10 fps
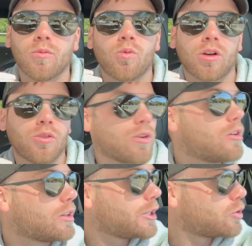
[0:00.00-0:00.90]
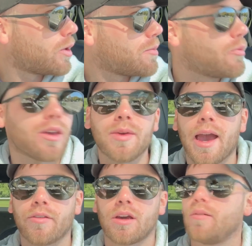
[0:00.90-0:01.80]
when we're on the road and Alicia's with me, we can be
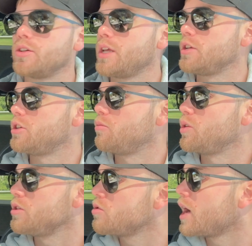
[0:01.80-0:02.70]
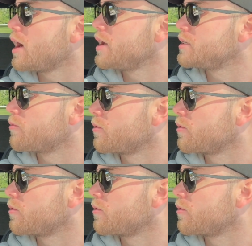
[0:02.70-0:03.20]
having conversation with you guys if we're